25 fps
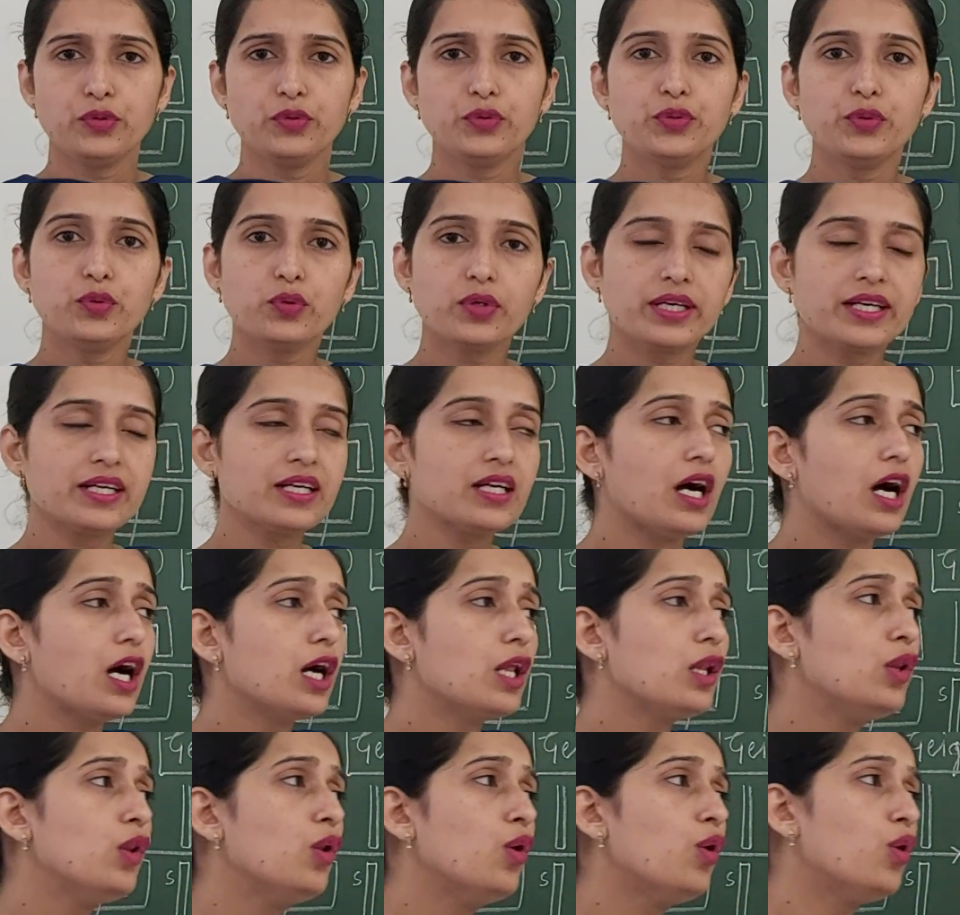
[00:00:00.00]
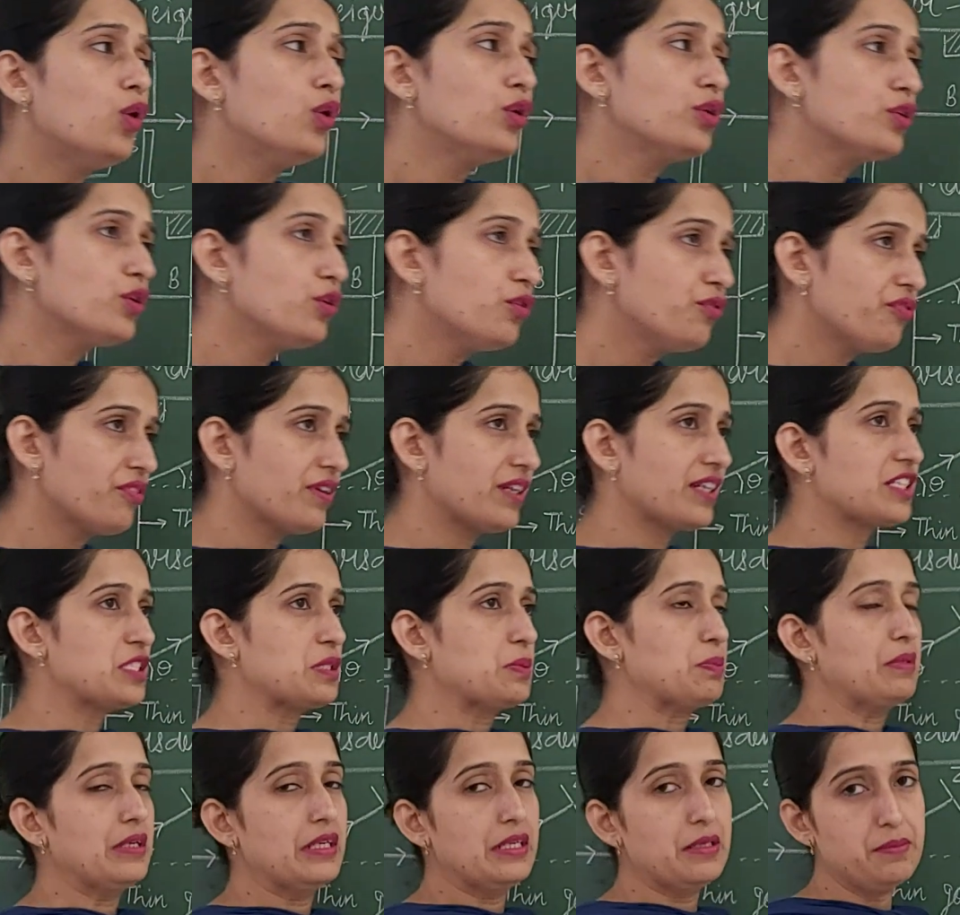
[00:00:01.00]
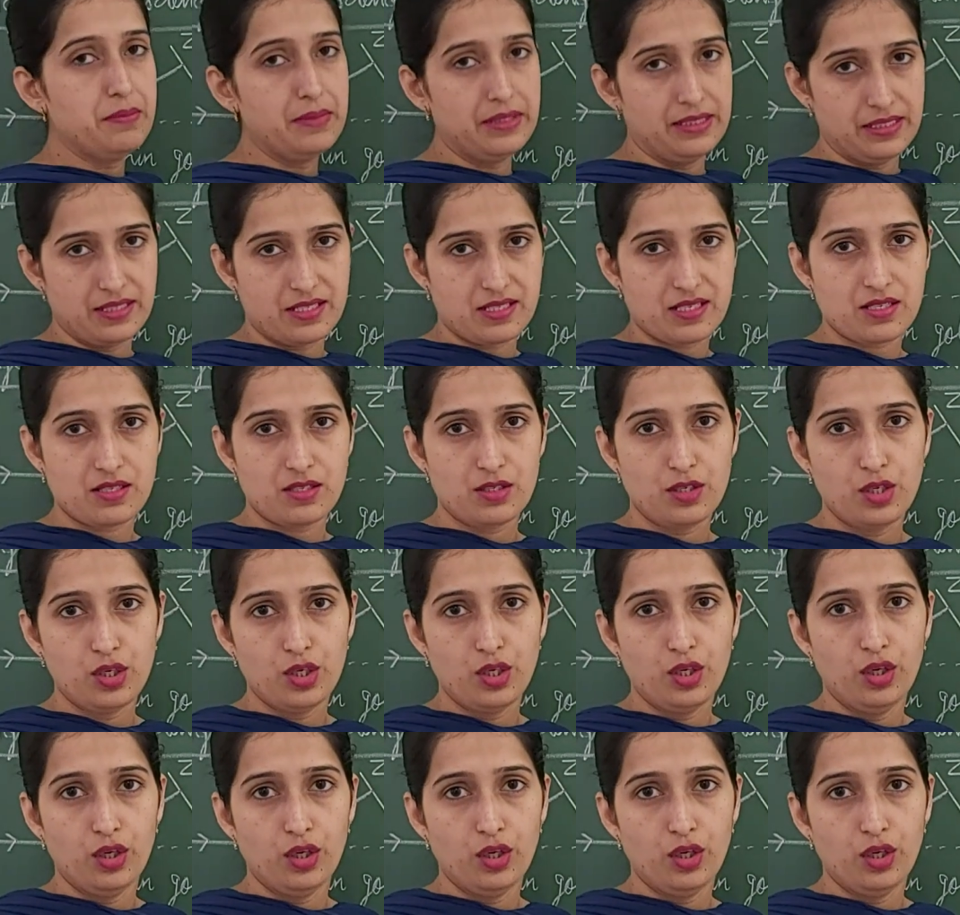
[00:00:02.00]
doing a lot of experiments